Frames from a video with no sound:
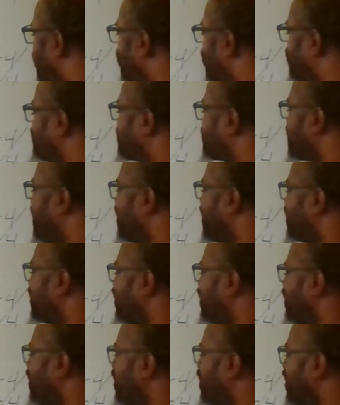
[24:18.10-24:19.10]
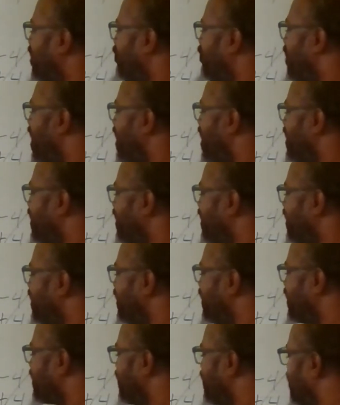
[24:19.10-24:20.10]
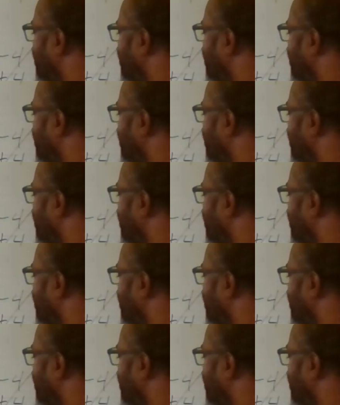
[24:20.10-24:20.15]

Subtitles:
both sides by 8.